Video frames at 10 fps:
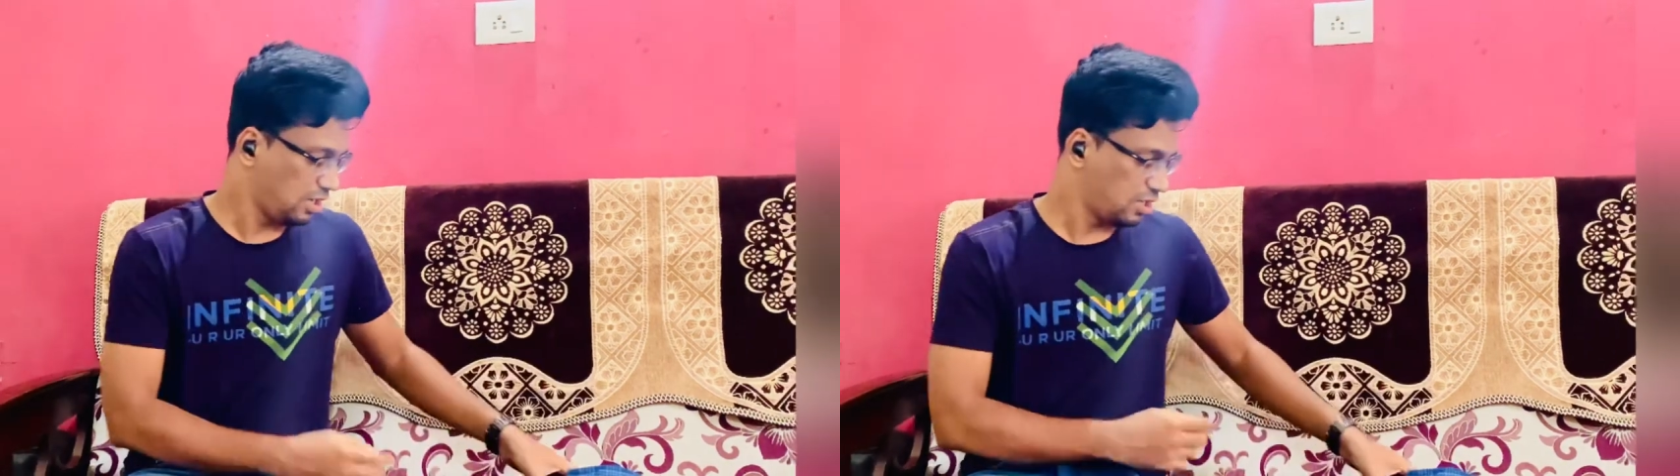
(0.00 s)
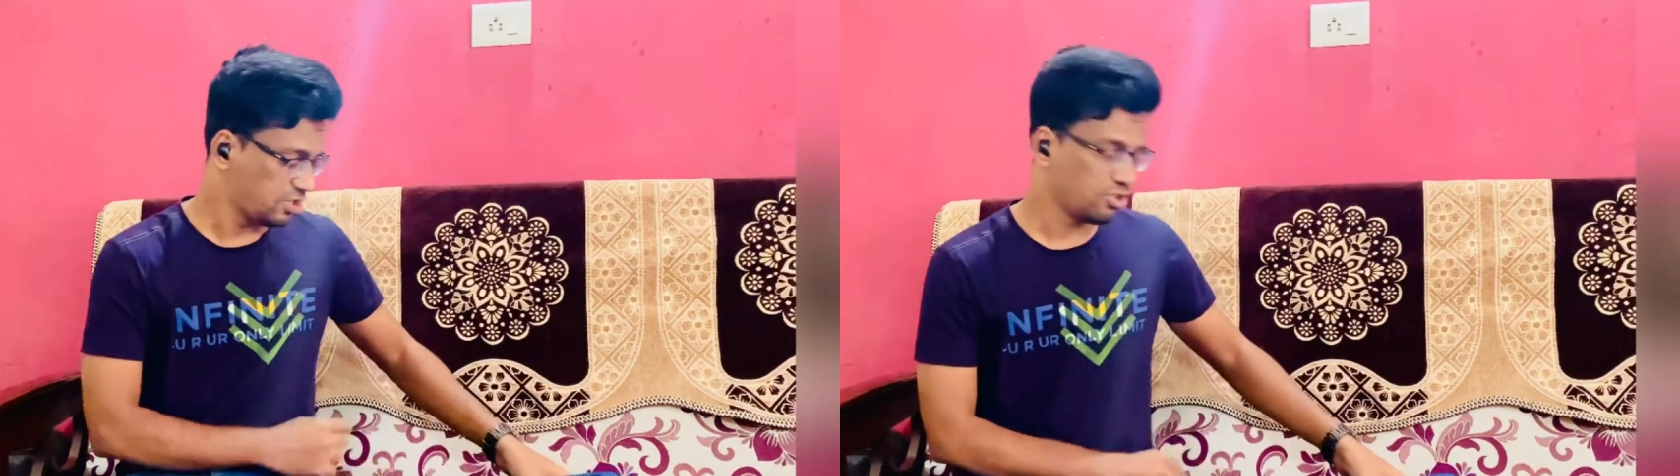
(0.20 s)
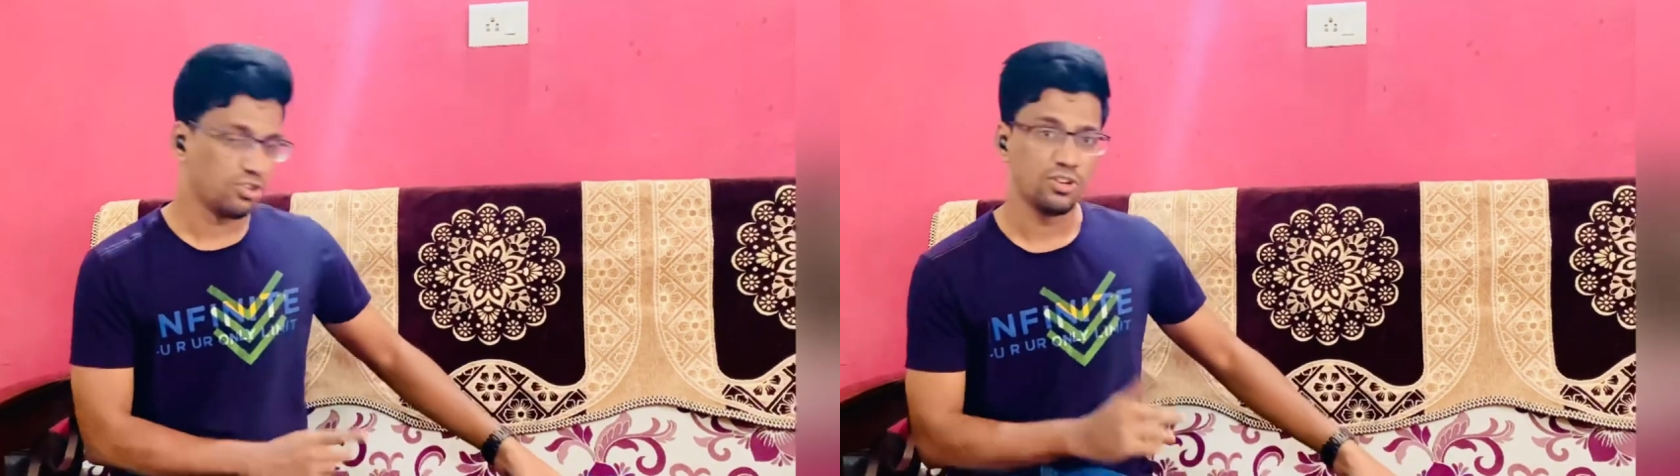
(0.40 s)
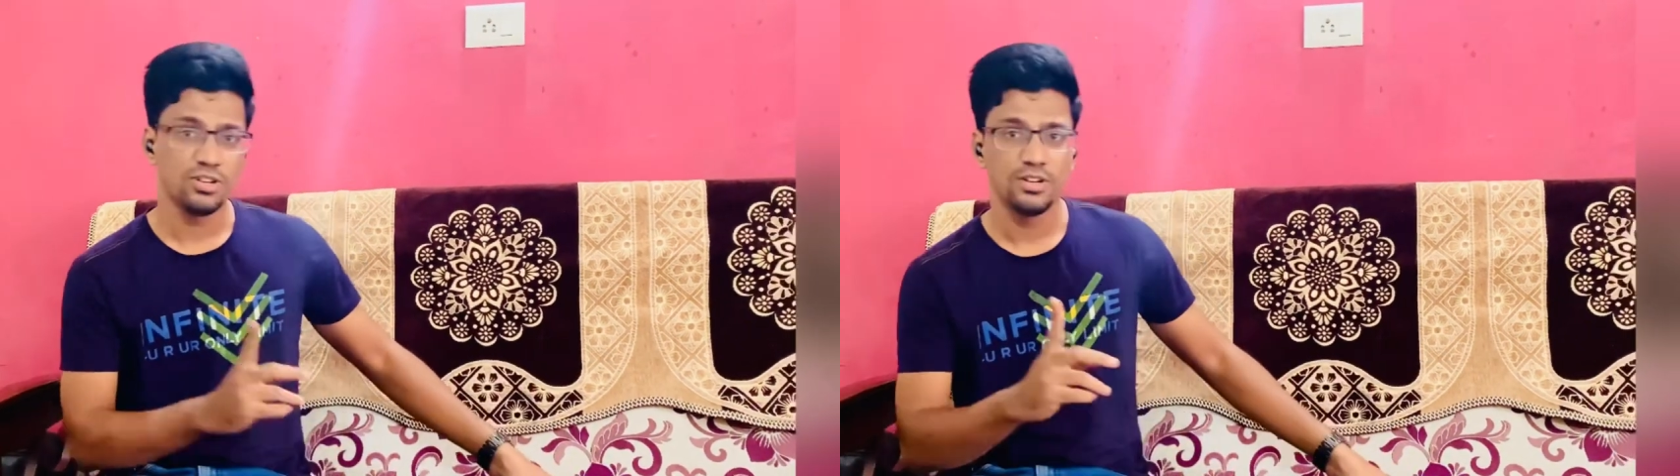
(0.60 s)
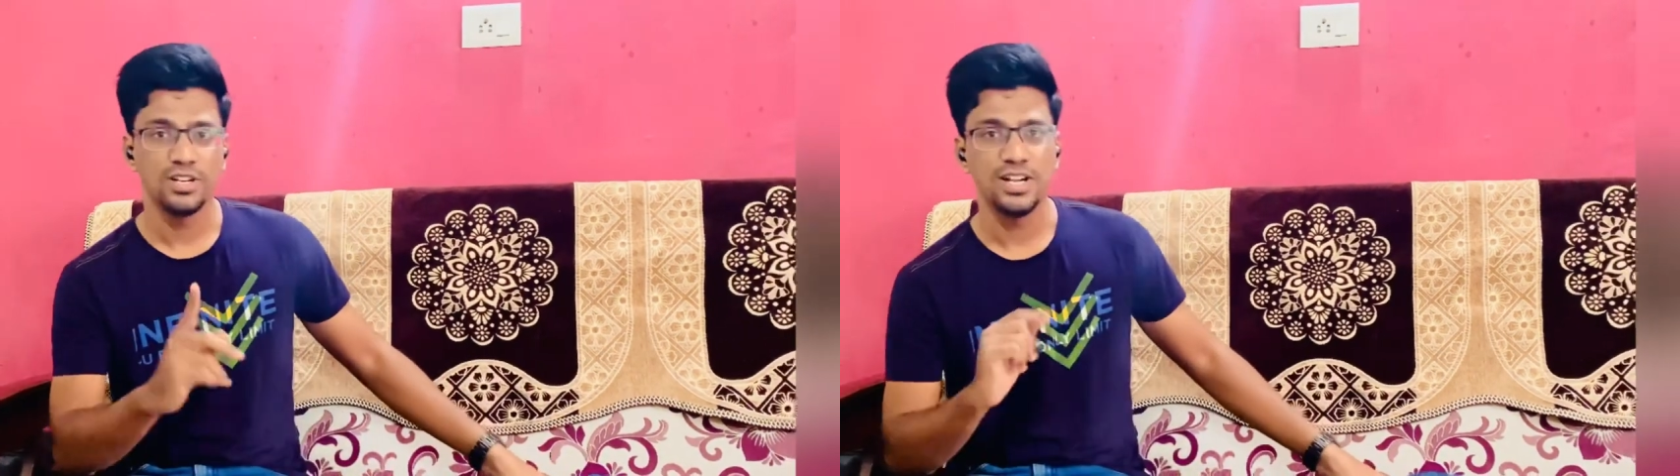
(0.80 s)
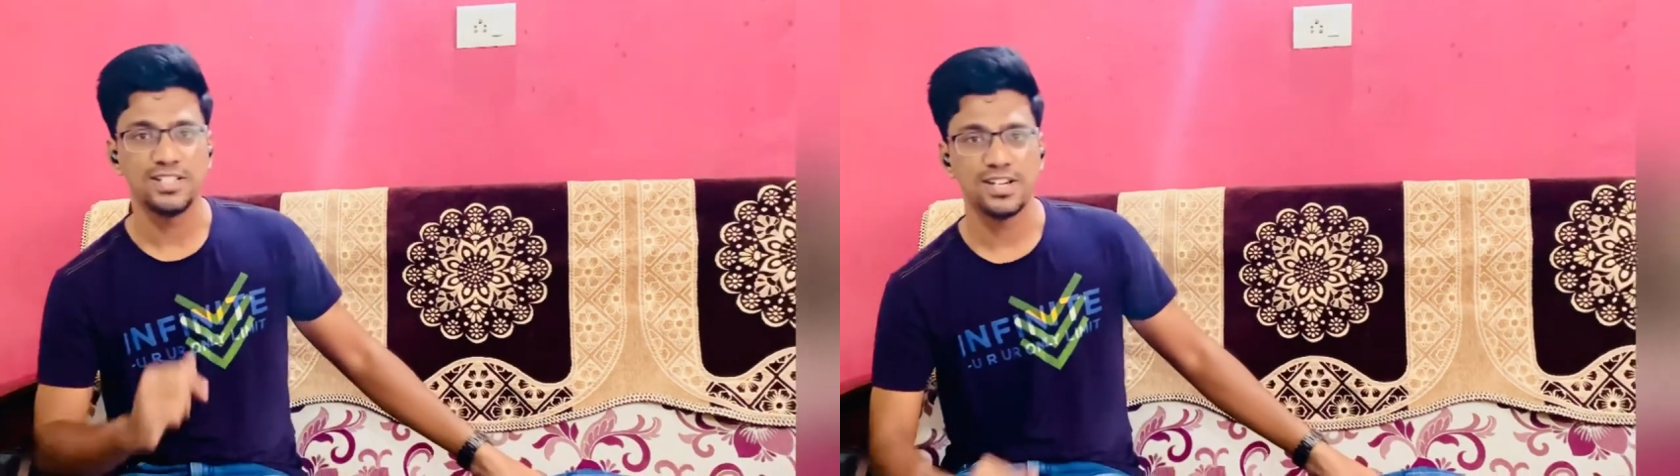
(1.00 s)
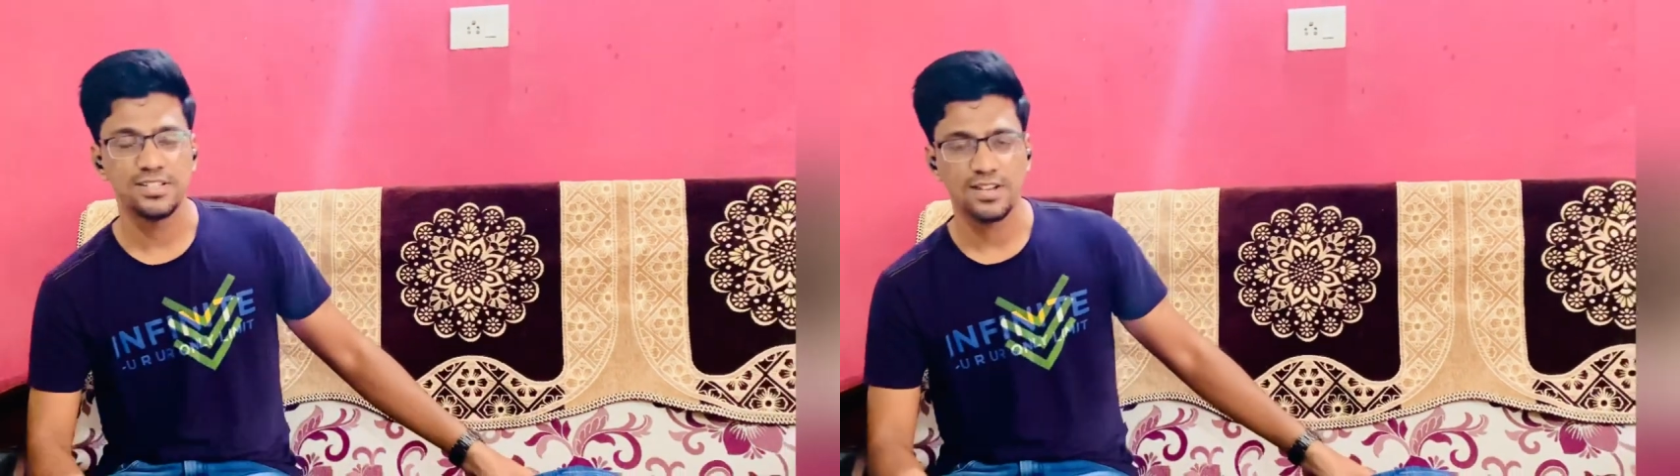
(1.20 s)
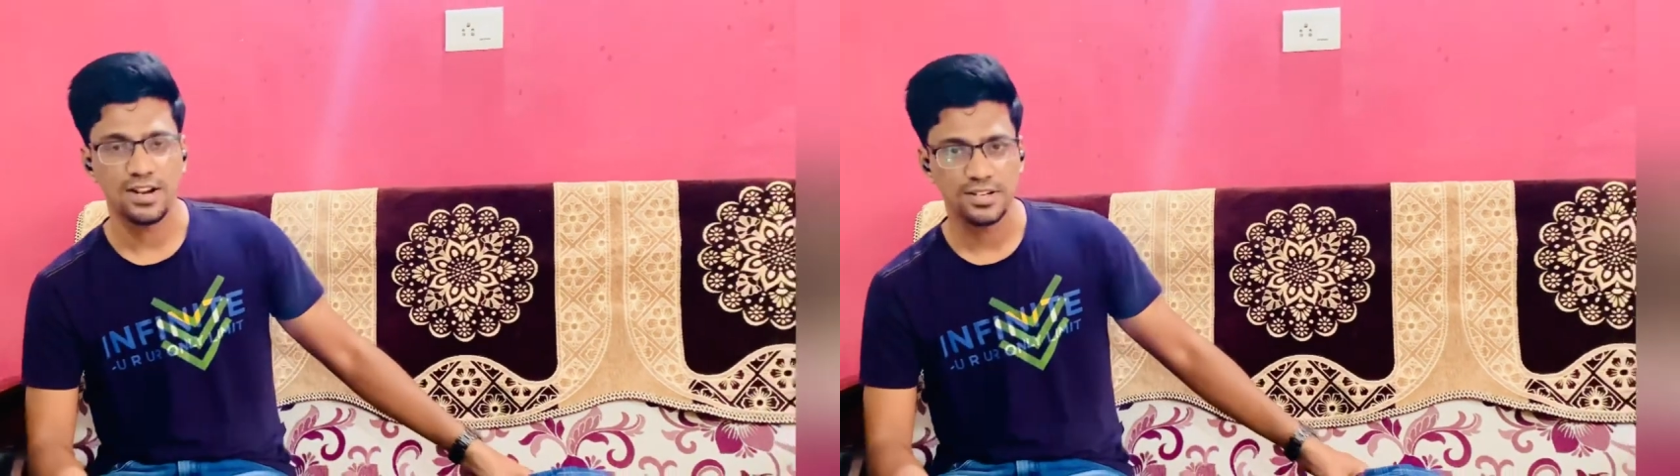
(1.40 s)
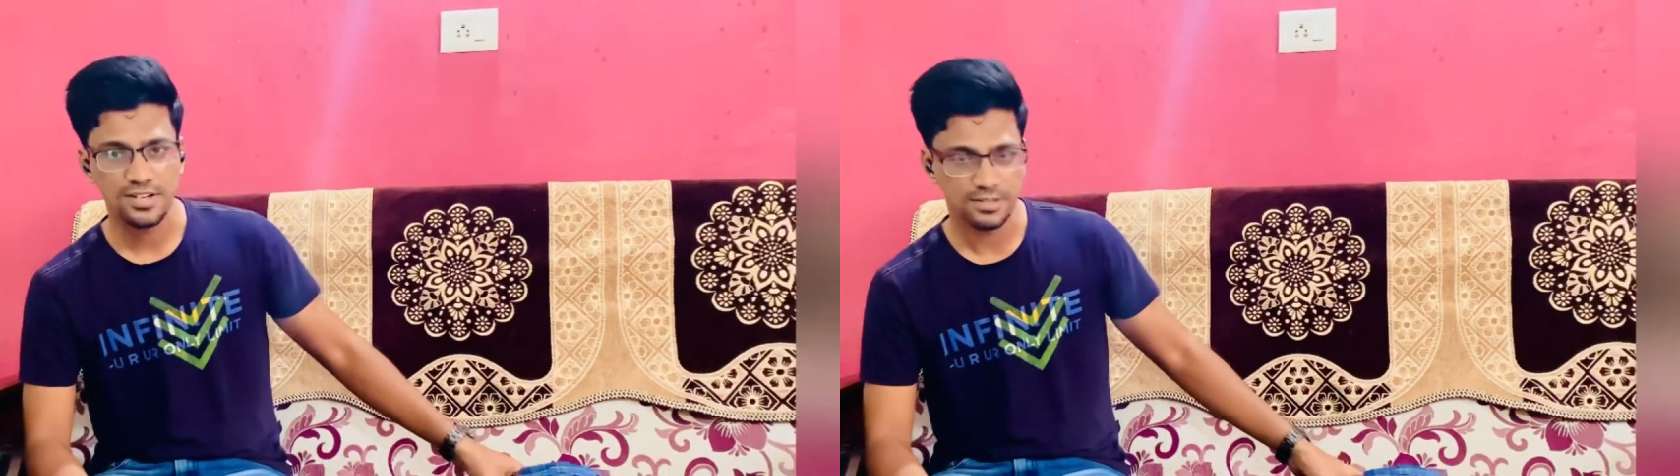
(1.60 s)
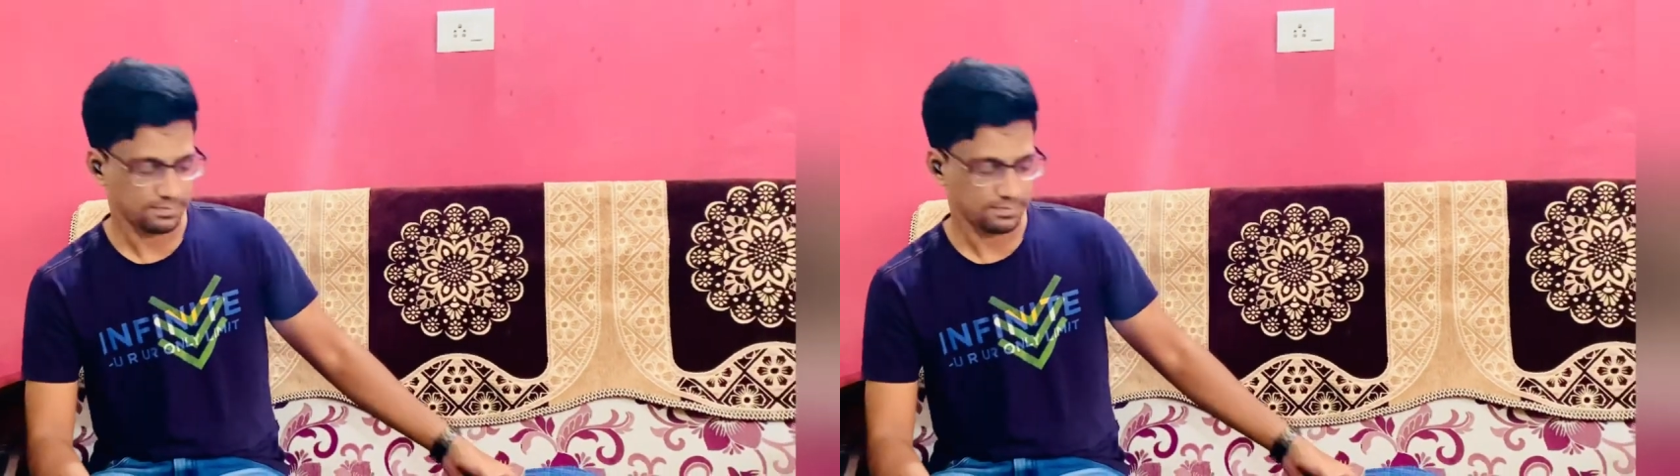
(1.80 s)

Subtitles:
So let's get started.